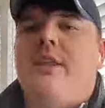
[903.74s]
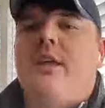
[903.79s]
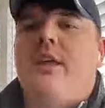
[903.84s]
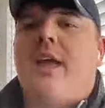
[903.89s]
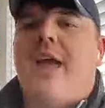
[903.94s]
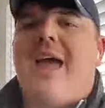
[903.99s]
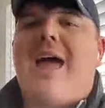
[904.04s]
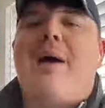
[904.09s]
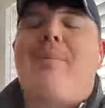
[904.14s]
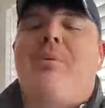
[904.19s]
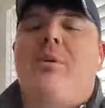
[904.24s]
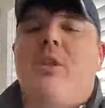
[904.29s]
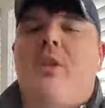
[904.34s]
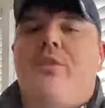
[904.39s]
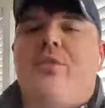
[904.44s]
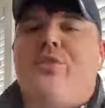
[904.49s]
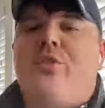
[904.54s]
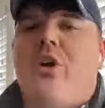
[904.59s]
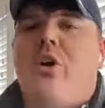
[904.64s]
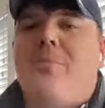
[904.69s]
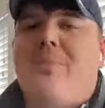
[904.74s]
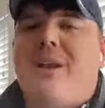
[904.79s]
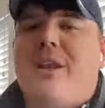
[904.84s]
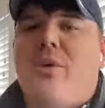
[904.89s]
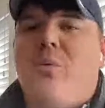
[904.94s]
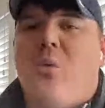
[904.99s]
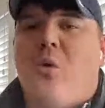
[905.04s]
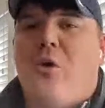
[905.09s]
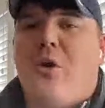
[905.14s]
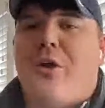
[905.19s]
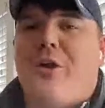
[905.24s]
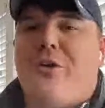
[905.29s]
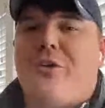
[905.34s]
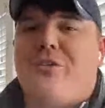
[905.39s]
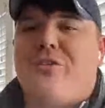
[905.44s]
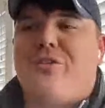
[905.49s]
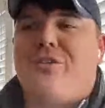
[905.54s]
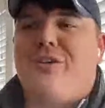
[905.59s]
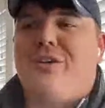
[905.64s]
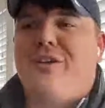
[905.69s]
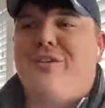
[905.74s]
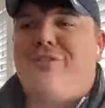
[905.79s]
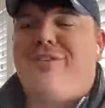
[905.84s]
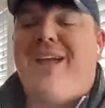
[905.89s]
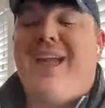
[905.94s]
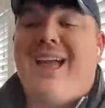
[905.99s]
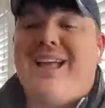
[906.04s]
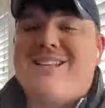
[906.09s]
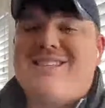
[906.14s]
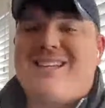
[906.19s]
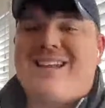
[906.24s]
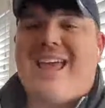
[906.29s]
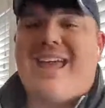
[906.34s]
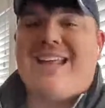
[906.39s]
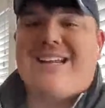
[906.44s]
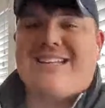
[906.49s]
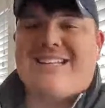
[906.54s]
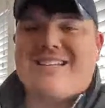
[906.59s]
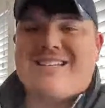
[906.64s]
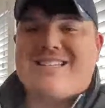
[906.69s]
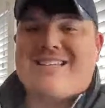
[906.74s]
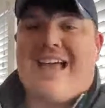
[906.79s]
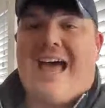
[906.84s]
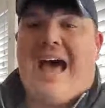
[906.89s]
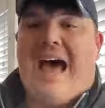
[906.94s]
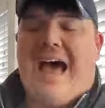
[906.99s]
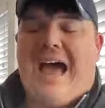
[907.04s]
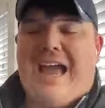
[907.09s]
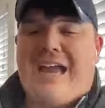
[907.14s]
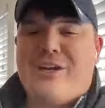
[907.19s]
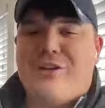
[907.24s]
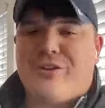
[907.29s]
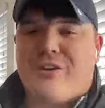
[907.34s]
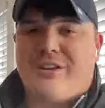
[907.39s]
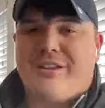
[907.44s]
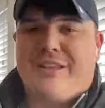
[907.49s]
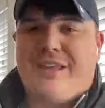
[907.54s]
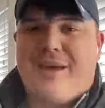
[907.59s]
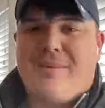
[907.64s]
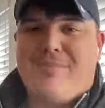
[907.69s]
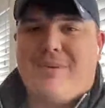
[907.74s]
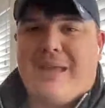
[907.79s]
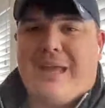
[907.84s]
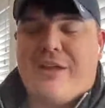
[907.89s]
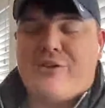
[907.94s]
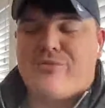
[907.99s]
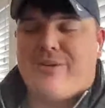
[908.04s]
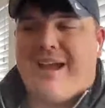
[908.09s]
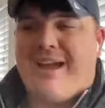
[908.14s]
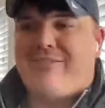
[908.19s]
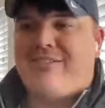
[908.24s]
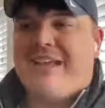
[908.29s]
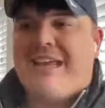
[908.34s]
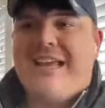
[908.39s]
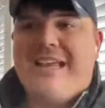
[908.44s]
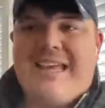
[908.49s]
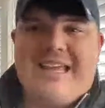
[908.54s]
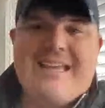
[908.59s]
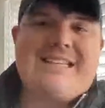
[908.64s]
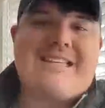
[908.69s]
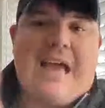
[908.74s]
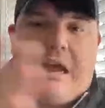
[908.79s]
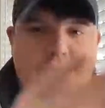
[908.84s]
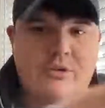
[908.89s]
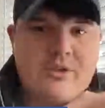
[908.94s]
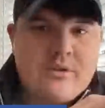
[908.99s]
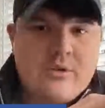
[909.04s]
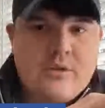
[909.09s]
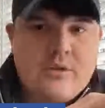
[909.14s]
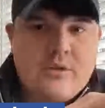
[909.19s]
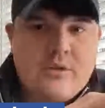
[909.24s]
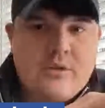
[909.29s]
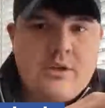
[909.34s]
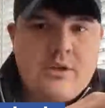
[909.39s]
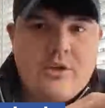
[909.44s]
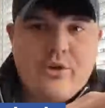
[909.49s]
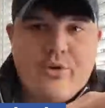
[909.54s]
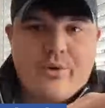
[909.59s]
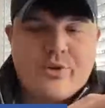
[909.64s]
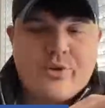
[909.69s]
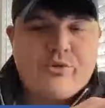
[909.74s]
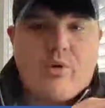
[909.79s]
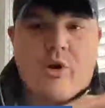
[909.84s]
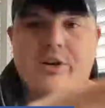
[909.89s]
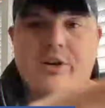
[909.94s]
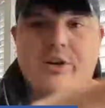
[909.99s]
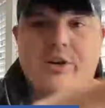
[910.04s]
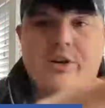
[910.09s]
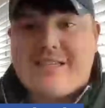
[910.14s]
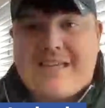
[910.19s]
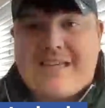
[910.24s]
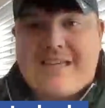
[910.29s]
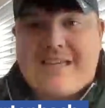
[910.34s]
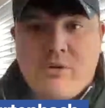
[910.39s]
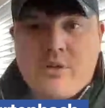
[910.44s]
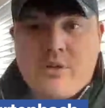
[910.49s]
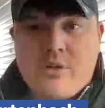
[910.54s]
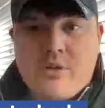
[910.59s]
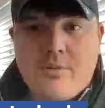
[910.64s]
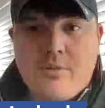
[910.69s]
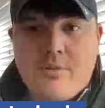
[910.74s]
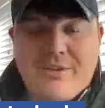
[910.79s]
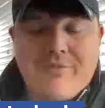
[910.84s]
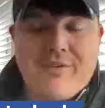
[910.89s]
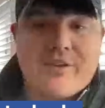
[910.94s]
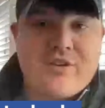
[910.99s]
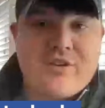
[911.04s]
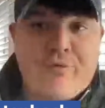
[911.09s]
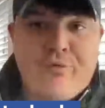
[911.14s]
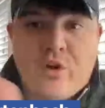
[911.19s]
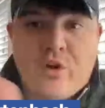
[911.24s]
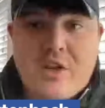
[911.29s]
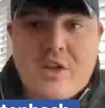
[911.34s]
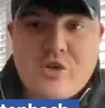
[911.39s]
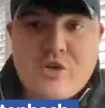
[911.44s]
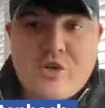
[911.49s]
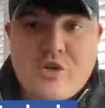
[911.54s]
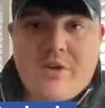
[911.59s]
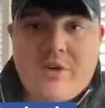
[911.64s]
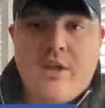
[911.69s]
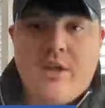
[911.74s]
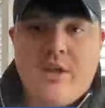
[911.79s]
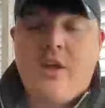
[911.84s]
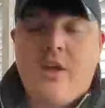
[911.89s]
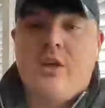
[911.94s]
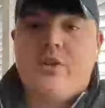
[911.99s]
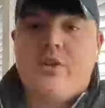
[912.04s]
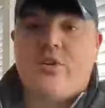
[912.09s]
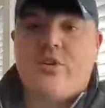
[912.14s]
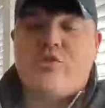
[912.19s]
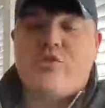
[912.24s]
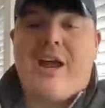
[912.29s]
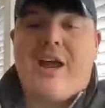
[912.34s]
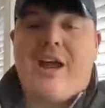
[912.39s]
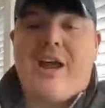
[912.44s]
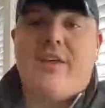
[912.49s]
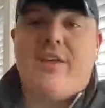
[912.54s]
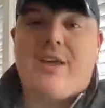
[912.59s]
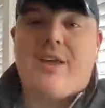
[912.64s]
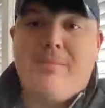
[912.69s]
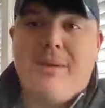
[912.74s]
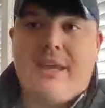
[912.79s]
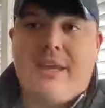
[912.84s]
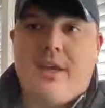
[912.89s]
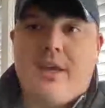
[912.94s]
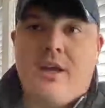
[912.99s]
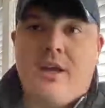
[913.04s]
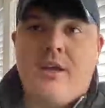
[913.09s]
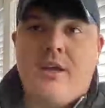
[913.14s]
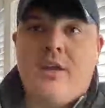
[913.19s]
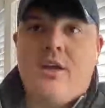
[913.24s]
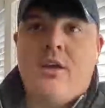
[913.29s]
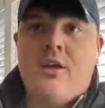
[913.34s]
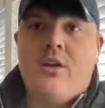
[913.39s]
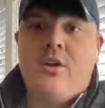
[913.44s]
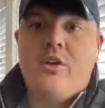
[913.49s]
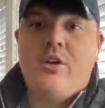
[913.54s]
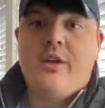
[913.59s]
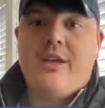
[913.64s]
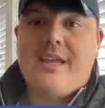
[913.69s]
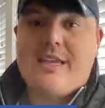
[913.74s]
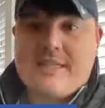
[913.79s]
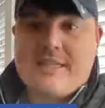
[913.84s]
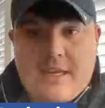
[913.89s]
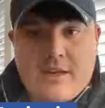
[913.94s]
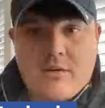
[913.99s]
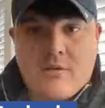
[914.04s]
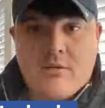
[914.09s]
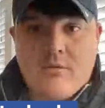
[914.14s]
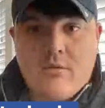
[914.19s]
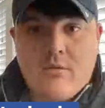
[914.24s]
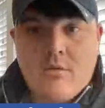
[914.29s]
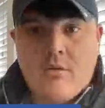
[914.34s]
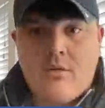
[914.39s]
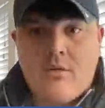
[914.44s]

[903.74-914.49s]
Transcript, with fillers: the apple of so many Warriors fans and analysts' eye during the N B A draft, is out. Chris Duarte is out. I believe he has a foot injury. So Jonathan Kuminga is in.